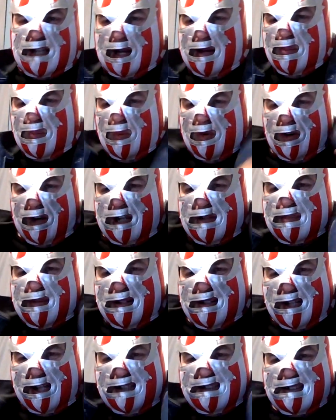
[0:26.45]
I'm wearing my
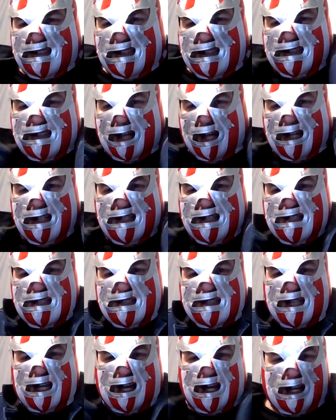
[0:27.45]

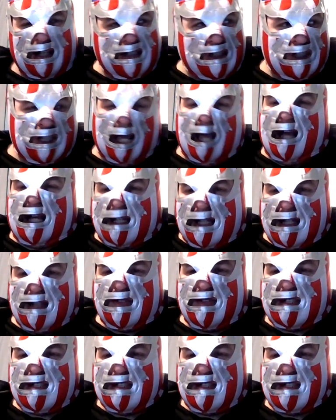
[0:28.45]
1990s jacket.